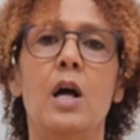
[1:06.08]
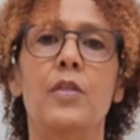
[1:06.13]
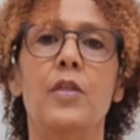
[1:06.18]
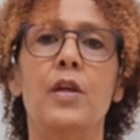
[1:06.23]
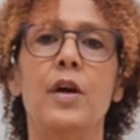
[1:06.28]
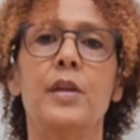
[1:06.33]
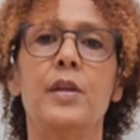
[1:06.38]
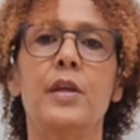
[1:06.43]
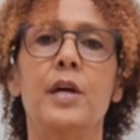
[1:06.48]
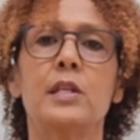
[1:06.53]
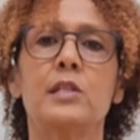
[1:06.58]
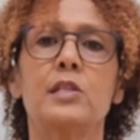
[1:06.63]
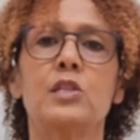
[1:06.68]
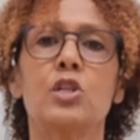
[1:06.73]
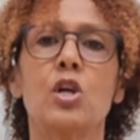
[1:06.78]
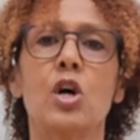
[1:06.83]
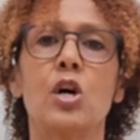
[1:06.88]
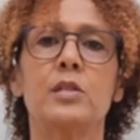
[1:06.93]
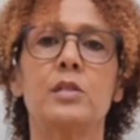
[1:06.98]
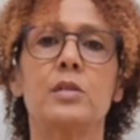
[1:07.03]
that
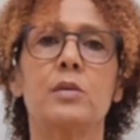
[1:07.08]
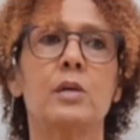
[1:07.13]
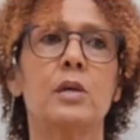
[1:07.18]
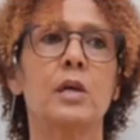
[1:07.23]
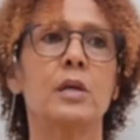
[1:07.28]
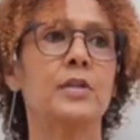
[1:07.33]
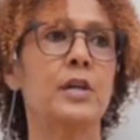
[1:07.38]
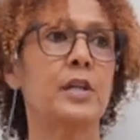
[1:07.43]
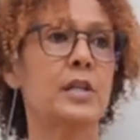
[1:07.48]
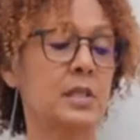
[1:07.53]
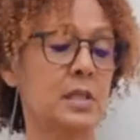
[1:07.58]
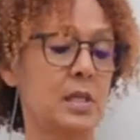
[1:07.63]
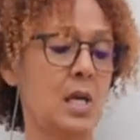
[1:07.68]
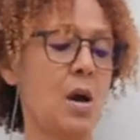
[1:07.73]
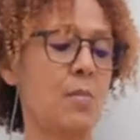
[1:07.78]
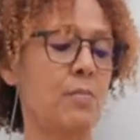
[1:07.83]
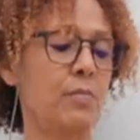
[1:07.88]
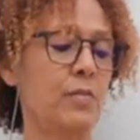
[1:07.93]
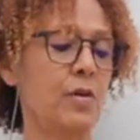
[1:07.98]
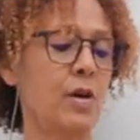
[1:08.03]
has
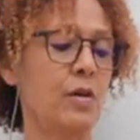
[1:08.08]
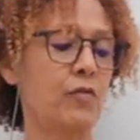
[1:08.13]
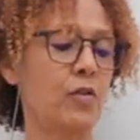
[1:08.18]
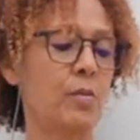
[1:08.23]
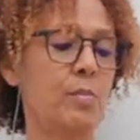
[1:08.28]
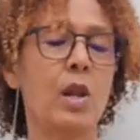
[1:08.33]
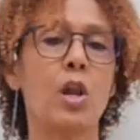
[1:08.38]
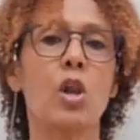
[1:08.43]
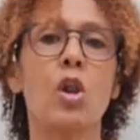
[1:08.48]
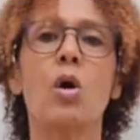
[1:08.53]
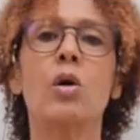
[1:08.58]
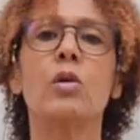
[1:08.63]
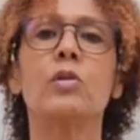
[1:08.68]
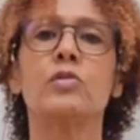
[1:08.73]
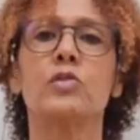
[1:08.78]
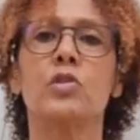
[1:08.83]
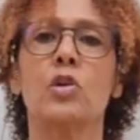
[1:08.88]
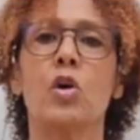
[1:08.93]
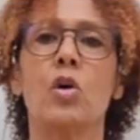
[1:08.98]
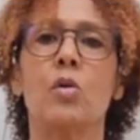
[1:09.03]
come from a
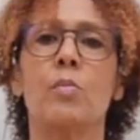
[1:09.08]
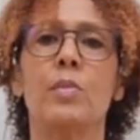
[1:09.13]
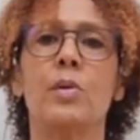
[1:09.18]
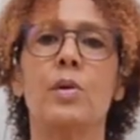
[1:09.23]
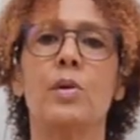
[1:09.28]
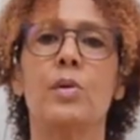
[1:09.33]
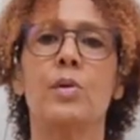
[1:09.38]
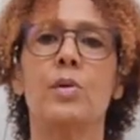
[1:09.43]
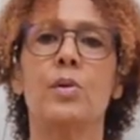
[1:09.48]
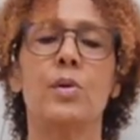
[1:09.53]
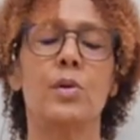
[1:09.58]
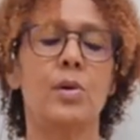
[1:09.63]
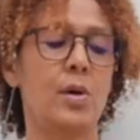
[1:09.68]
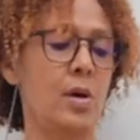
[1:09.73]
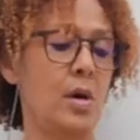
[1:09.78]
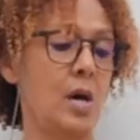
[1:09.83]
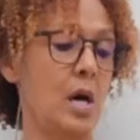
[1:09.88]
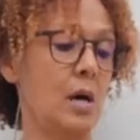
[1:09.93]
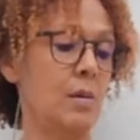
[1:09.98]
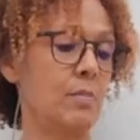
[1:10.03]
long-term
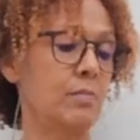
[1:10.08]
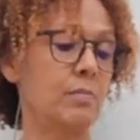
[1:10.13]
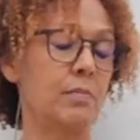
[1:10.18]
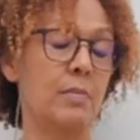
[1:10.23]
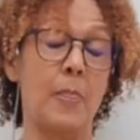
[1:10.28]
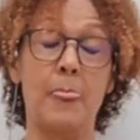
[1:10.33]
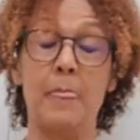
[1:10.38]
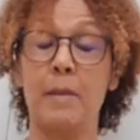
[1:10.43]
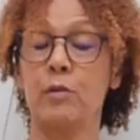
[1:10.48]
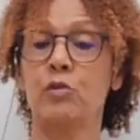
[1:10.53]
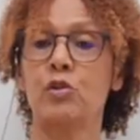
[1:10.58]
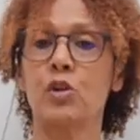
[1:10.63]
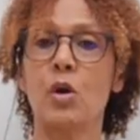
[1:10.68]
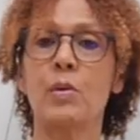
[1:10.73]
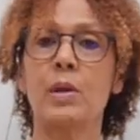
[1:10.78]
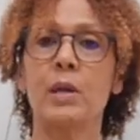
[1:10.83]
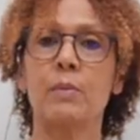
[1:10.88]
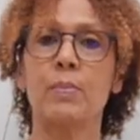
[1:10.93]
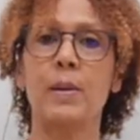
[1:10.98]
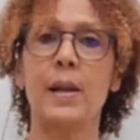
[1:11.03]

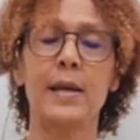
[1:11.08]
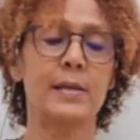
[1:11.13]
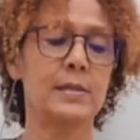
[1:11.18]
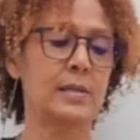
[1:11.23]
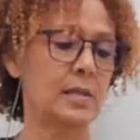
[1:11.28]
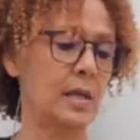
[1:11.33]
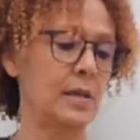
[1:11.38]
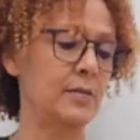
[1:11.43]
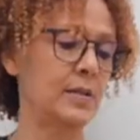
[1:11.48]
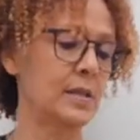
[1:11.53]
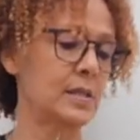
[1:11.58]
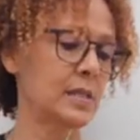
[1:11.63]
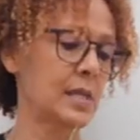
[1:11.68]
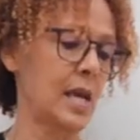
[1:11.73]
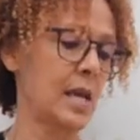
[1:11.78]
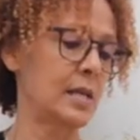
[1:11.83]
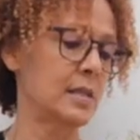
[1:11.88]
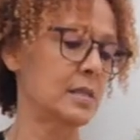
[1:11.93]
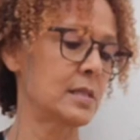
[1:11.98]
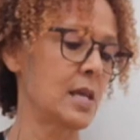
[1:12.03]
growing place. In this
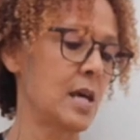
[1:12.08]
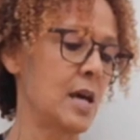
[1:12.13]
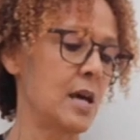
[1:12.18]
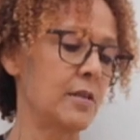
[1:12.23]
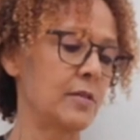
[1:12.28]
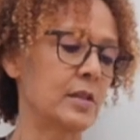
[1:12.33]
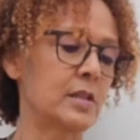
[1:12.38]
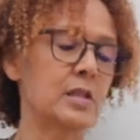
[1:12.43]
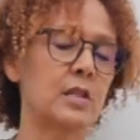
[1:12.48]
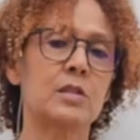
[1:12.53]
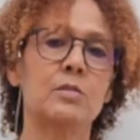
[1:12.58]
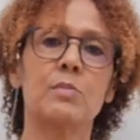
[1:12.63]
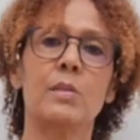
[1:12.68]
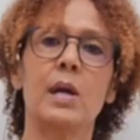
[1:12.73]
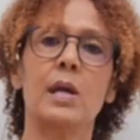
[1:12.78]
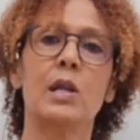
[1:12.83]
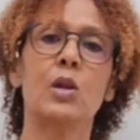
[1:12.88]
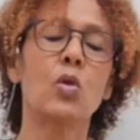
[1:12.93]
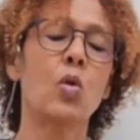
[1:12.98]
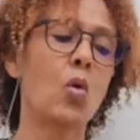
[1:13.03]
case, this is
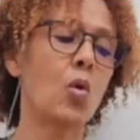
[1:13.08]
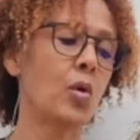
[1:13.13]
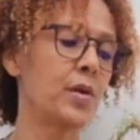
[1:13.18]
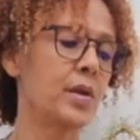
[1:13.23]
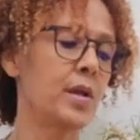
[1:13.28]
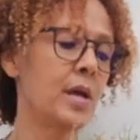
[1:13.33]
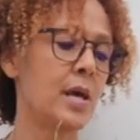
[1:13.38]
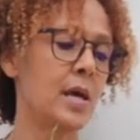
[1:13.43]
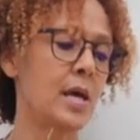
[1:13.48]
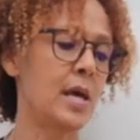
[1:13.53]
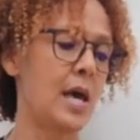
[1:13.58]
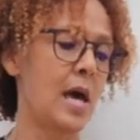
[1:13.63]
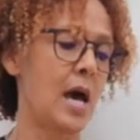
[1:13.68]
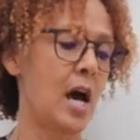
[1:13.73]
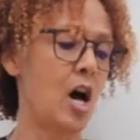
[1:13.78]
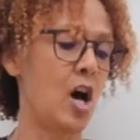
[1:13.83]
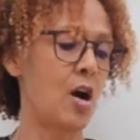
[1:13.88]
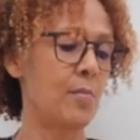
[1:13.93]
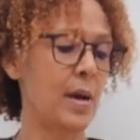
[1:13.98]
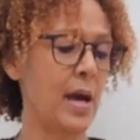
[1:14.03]
my lawn,
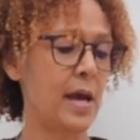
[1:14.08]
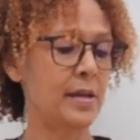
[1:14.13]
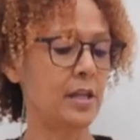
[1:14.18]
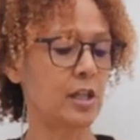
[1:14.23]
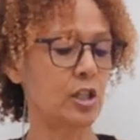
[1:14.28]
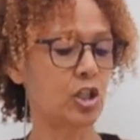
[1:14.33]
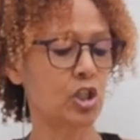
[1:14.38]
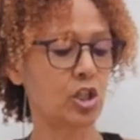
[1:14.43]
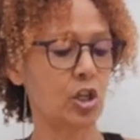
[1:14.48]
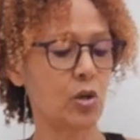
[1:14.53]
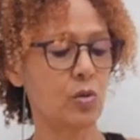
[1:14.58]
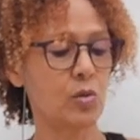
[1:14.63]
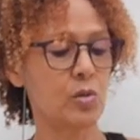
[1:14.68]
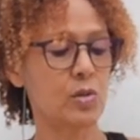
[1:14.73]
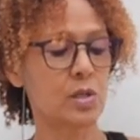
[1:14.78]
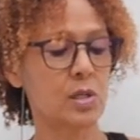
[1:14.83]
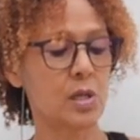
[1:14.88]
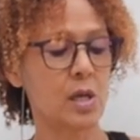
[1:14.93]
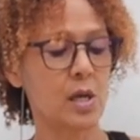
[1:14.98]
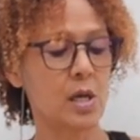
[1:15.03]
and it
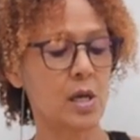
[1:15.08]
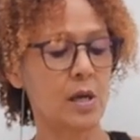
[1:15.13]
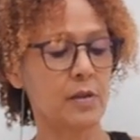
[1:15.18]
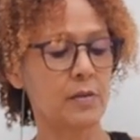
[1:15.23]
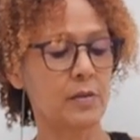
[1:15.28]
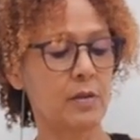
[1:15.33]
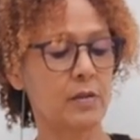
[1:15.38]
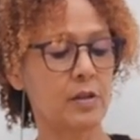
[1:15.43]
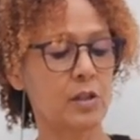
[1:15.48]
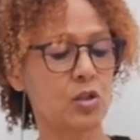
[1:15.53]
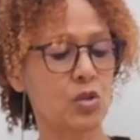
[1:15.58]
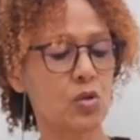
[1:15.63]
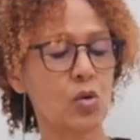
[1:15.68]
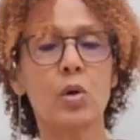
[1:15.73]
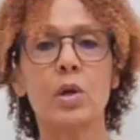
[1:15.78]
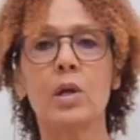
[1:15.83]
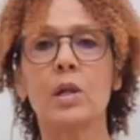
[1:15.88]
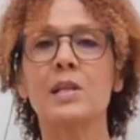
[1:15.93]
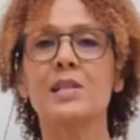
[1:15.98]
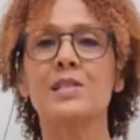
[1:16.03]
shows that the
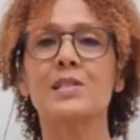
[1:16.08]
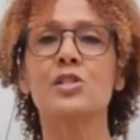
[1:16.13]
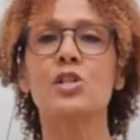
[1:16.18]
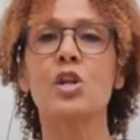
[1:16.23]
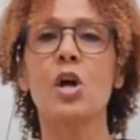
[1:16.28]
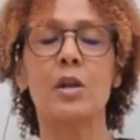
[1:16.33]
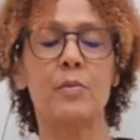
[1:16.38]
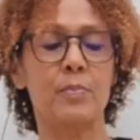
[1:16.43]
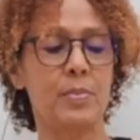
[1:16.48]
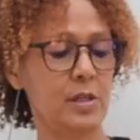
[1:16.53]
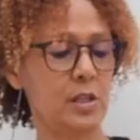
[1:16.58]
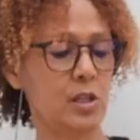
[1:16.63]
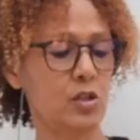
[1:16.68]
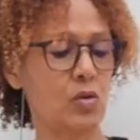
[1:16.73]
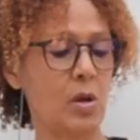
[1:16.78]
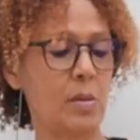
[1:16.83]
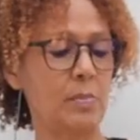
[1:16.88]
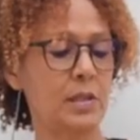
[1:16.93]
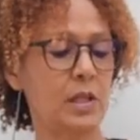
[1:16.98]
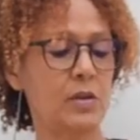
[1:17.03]
soil has not been
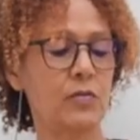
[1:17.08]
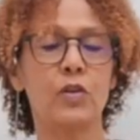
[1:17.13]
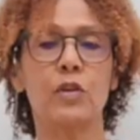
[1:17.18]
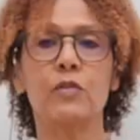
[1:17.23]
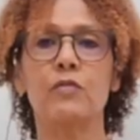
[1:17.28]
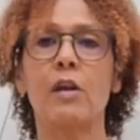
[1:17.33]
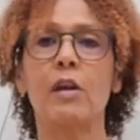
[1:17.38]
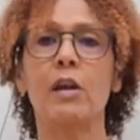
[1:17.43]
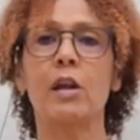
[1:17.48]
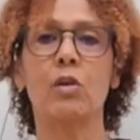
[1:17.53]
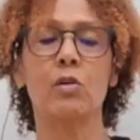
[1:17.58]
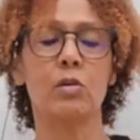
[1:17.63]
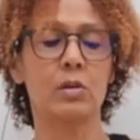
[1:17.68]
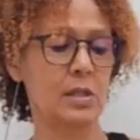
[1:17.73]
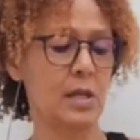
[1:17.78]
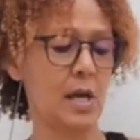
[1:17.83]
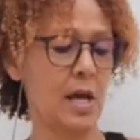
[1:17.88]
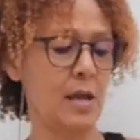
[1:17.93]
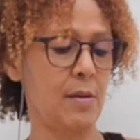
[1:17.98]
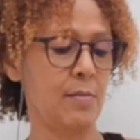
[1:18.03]
disrupted for a very long
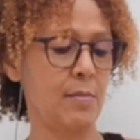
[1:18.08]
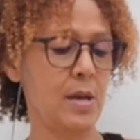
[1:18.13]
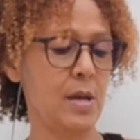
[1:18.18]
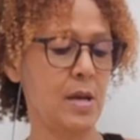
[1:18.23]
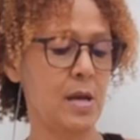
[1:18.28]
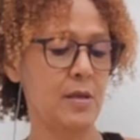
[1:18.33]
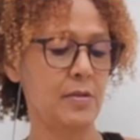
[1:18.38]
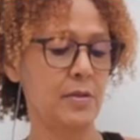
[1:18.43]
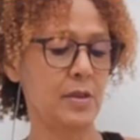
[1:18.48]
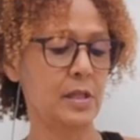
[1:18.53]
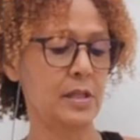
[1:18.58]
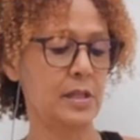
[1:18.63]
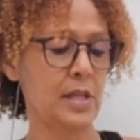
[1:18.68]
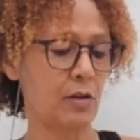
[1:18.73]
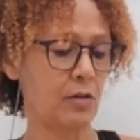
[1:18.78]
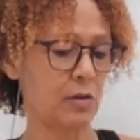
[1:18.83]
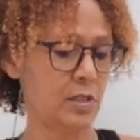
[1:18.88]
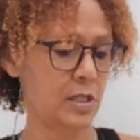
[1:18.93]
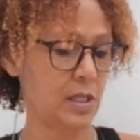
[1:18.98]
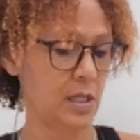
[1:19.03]
time. The
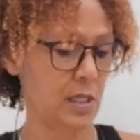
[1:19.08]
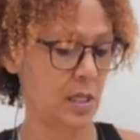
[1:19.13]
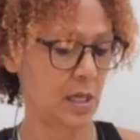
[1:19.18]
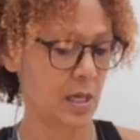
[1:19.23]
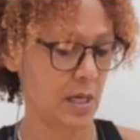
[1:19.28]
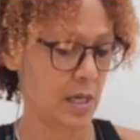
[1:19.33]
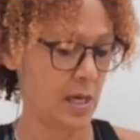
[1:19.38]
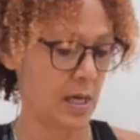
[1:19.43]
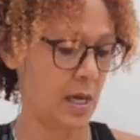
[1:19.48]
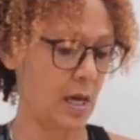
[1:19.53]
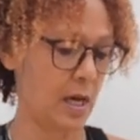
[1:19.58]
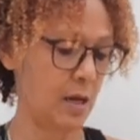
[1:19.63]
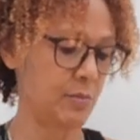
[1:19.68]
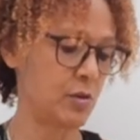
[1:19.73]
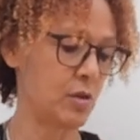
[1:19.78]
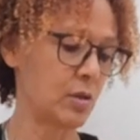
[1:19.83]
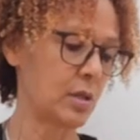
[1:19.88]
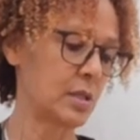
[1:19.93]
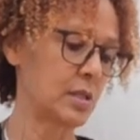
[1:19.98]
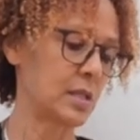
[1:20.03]
integrity,
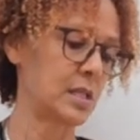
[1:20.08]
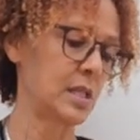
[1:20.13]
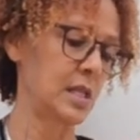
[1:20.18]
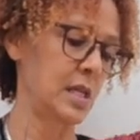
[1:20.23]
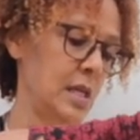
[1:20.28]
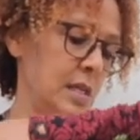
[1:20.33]
you can see